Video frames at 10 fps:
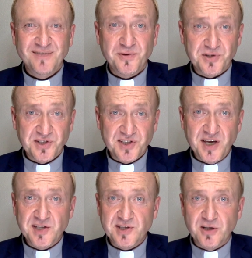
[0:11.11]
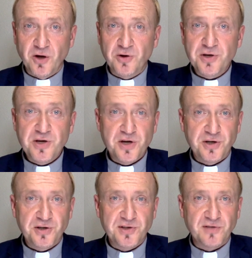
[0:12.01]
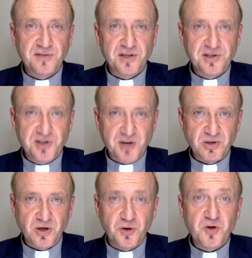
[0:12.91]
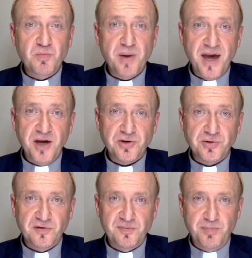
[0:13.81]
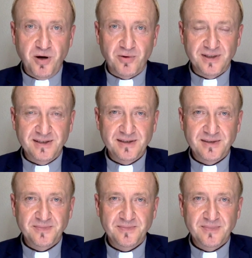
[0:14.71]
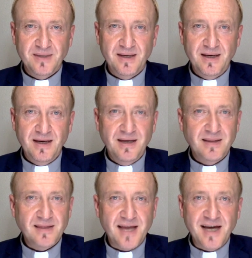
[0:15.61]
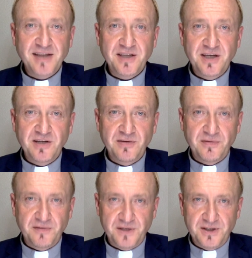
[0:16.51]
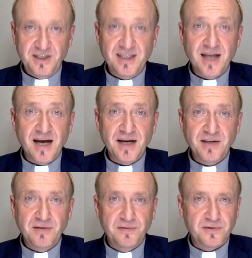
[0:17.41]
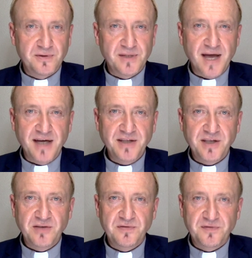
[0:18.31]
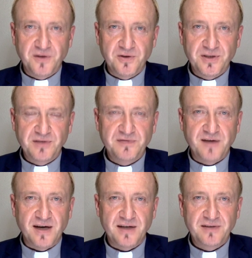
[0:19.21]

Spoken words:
For 6 long years of the German occupation of Poland, 1939 through 1945,